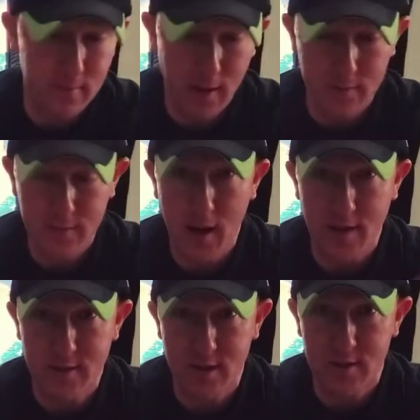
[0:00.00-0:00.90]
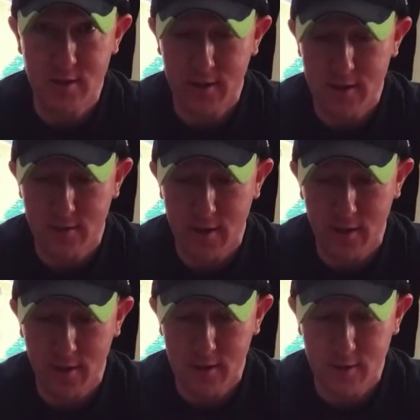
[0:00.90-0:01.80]
then I suggest you get this one right here,
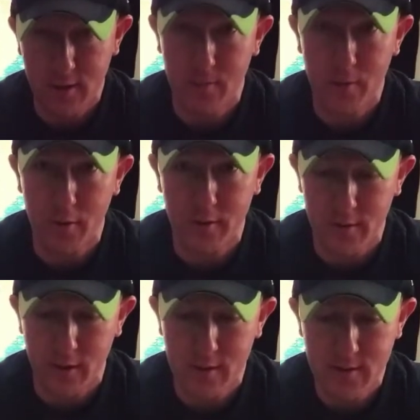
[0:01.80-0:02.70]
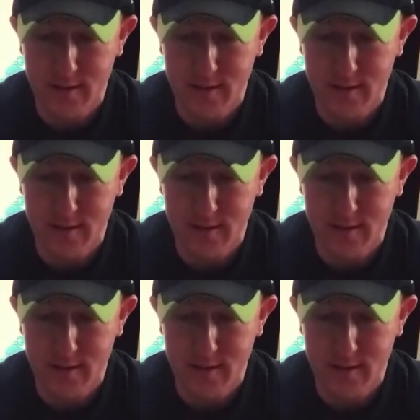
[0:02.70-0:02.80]
because you can get them both on there. So